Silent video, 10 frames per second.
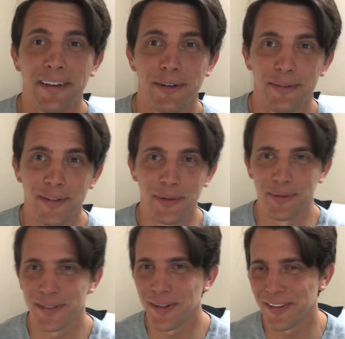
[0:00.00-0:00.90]
I don't even know
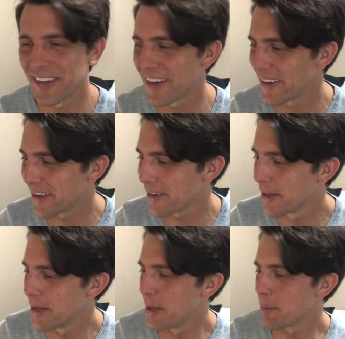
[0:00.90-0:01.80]
if it's called a high A,
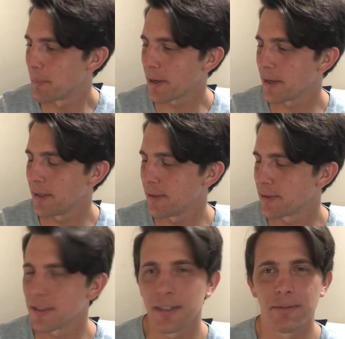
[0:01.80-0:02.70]
but I need to
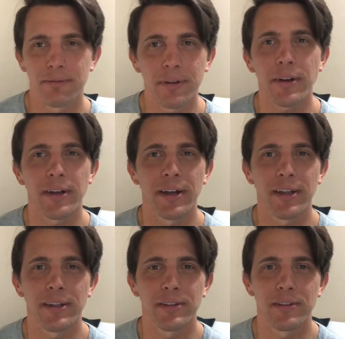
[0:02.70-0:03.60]
sing very
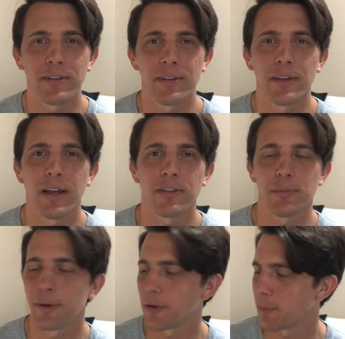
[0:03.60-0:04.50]
high to sing the high
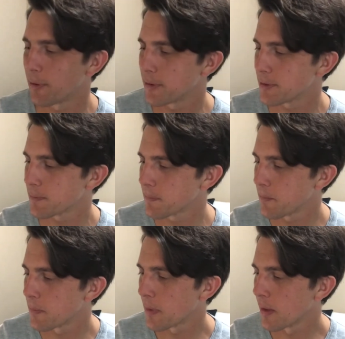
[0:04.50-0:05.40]
soprano parts.
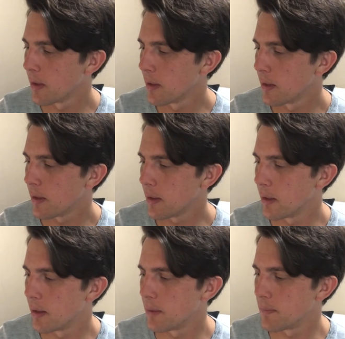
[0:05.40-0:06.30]

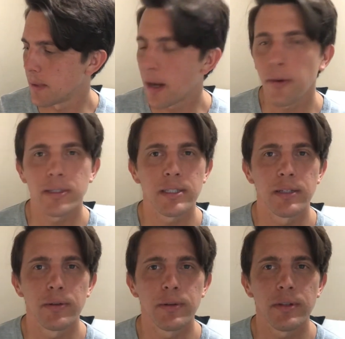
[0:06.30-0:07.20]
How I
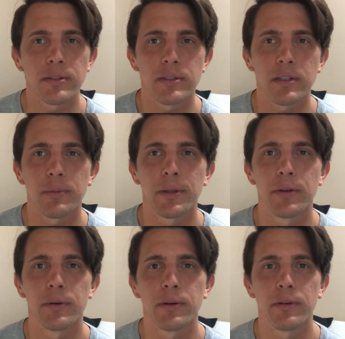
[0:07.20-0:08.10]
see doing this is going to be
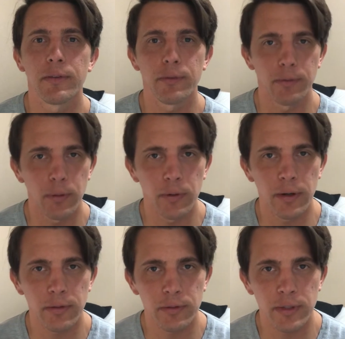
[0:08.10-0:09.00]
doing different vocal
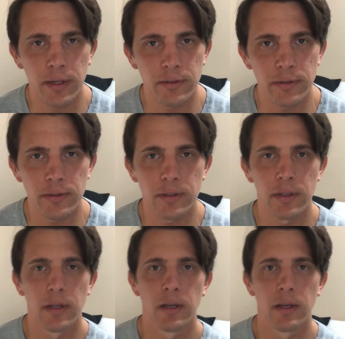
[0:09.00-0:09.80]
exercises.